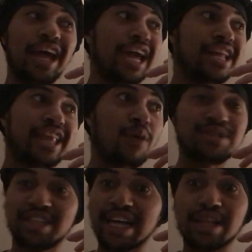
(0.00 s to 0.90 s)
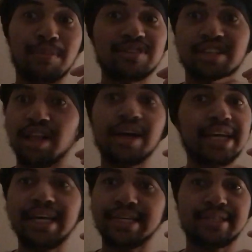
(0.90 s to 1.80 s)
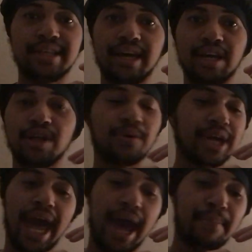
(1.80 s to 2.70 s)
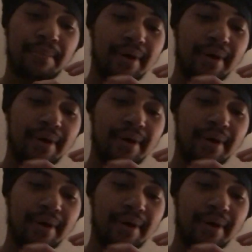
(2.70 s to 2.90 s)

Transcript: And that was like the most luckiest thing. No cap.